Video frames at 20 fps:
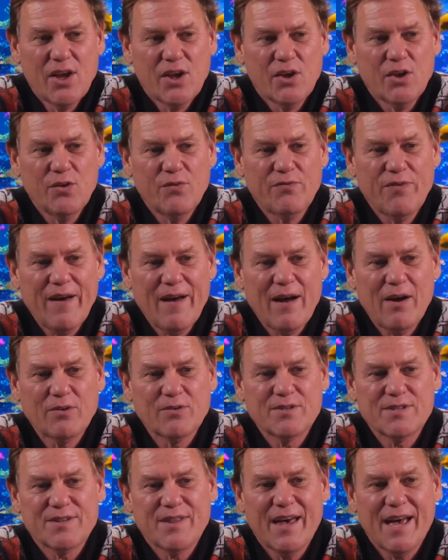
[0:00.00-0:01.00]
You
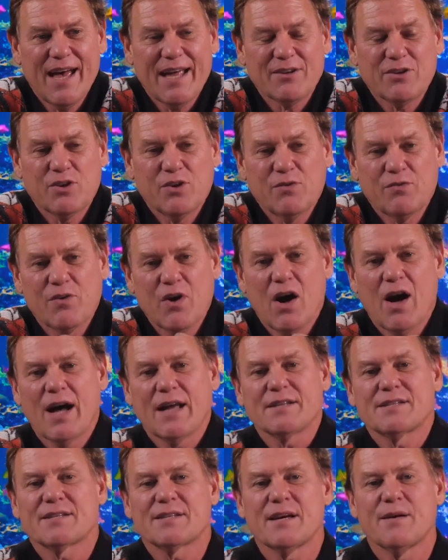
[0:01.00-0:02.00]
found that you've
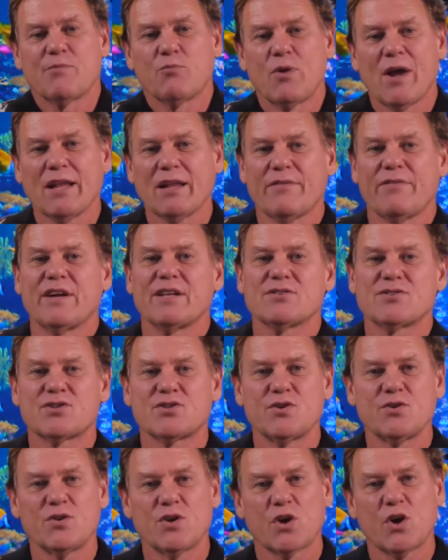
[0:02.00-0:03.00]
got some relevance
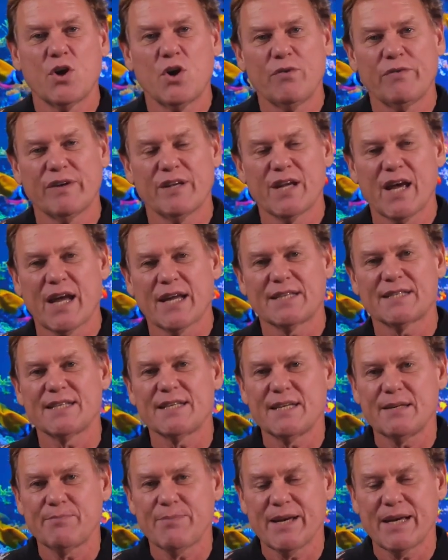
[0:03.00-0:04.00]
to the
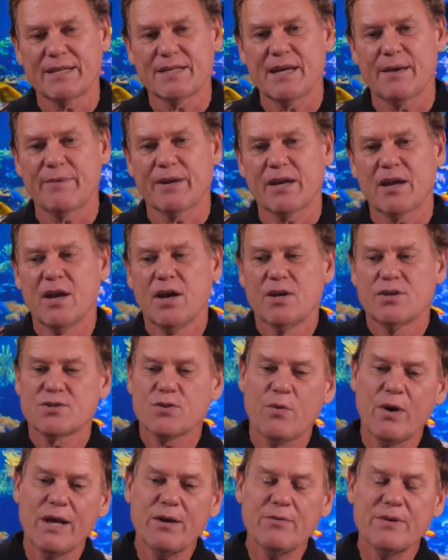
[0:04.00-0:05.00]
COVID-19 pandemic.
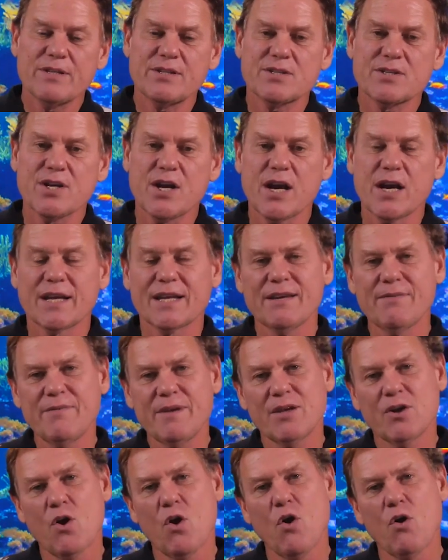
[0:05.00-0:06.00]
So why don't we start? Give
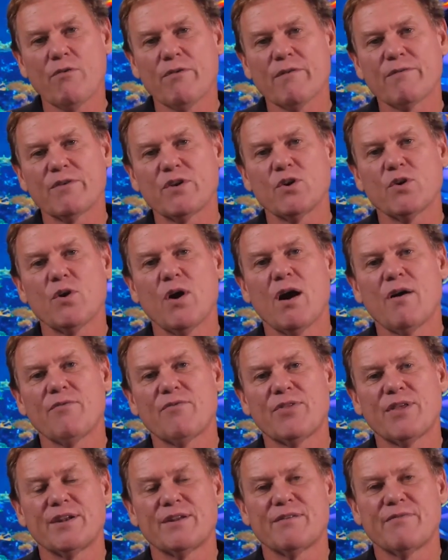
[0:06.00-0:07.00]
me an overview
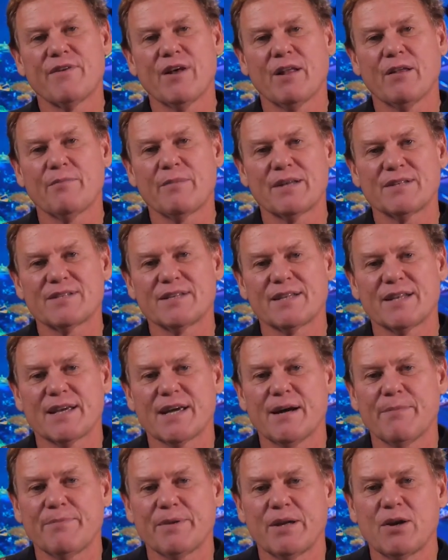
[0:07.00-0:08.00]
of the developments in the
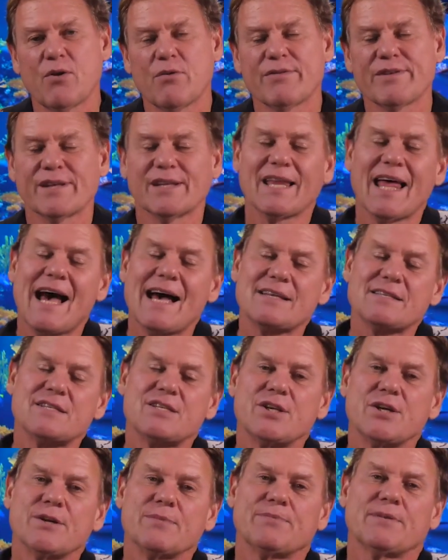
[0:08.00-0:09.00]
company over the last
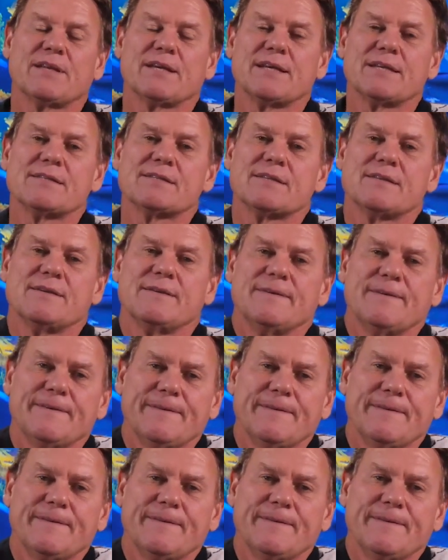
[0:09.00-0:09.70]
year, please.